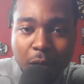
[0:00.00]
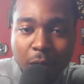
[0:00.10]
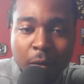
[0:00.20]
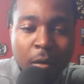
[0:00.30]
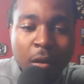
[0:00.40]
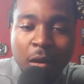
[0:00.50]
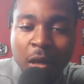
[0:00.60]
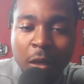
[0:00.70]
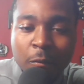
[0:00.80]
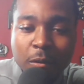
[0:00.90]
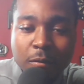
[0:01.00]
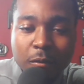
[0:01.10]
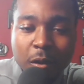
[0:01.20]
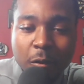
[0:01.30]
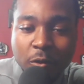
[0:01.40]
and he was,
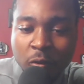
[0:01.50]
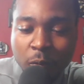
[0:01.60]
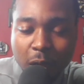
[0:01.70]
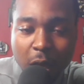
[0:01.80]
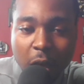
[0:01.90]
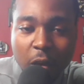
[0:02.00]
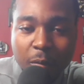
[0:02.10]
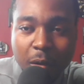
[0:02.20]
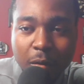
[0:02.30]
you know, Super Cam.